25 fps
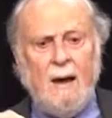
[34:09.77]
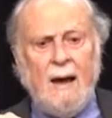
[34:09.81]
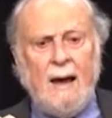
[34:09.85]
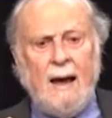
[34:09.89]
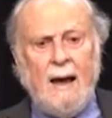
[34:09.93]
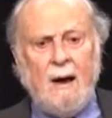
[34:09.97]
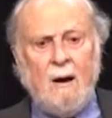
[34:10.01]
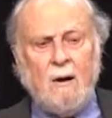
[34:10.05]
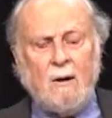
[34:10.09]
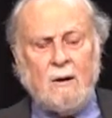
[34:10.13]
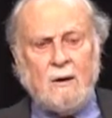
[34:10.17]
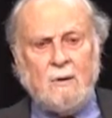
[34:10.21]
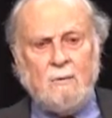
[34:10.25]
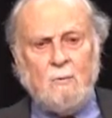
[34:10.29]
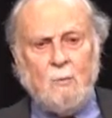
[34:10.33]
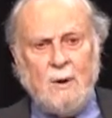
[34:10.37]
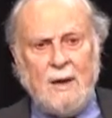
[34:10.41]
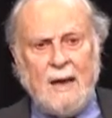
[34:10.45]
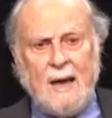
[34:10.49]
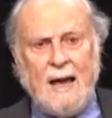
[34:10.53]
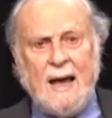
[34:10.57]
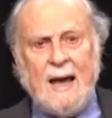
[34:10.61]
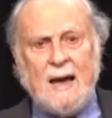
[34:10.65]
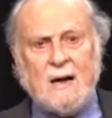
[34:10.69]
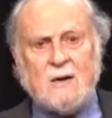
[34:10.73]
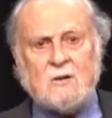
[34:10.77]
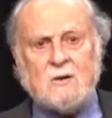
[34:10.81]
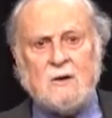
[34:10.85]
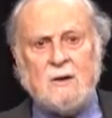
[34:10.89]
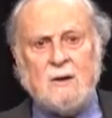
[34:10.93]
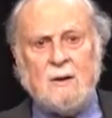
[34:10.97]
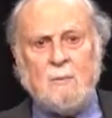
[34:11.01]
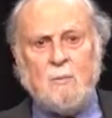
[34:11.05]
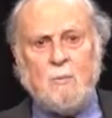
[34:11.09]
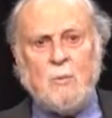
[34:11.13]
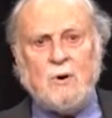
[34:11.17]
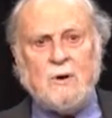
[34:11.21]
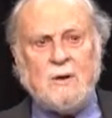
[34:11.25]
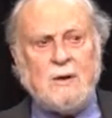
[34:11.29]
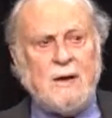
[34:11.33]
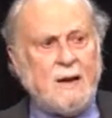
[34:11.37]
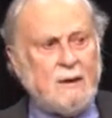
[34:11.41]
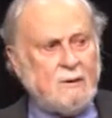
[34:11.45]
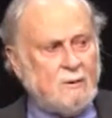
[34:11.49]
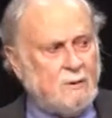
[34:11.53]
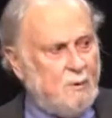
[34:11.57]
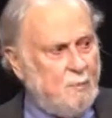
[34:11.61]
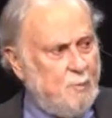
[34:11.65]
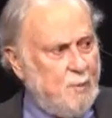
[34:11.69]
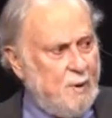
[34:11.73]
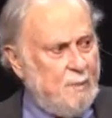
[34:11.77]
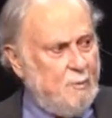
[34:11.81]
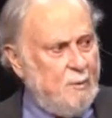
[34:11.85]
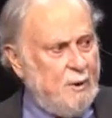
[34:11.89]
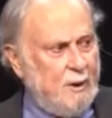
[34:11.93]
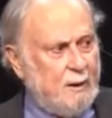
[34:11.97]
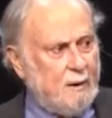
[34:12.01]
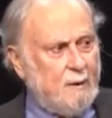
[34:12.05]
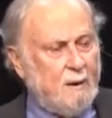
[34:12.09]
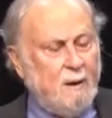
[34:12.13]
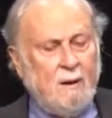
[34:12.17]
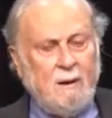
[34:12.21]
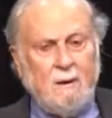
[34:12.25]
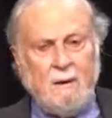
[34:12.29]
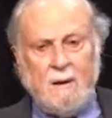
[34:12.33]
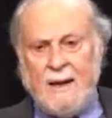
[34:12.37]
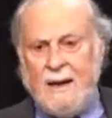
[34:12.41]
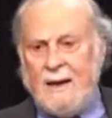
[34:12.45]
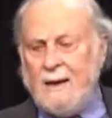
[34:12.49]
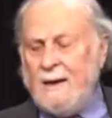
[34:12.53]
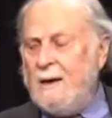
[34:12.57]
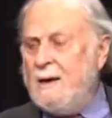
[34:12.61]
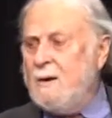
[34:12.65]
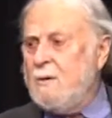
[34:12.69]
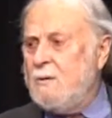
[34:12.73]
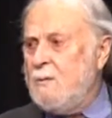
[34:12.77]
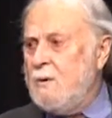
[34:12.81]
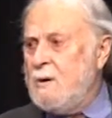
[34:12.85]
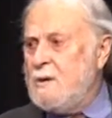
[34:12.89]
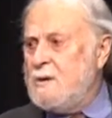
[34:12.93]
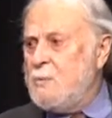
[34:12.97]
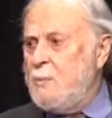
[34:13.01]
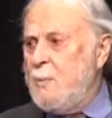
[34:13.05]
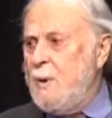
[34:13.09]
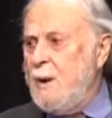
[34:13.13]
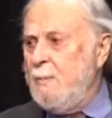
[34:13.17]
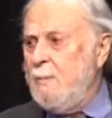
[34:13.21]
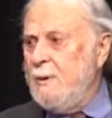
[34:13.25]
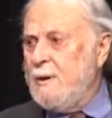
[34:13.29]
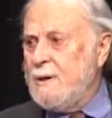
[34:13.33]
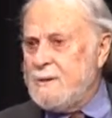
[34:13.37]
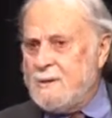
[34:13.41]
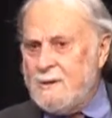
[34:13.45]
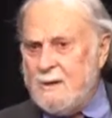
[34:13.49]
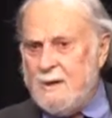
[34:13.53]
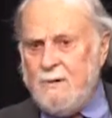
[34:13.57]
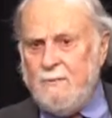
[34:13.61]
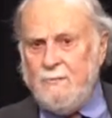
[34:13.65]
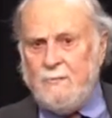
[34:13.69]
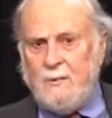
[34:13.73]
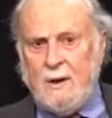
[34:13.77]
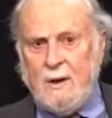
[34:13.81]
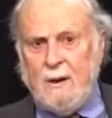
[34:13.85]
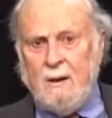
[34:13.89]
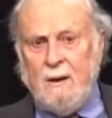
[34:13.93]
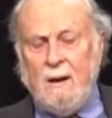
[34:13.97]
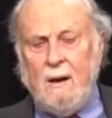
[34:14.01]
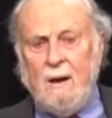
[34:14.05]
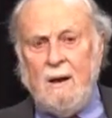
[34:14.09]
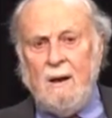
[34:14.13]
how can we actually protect the public? and increase public safety?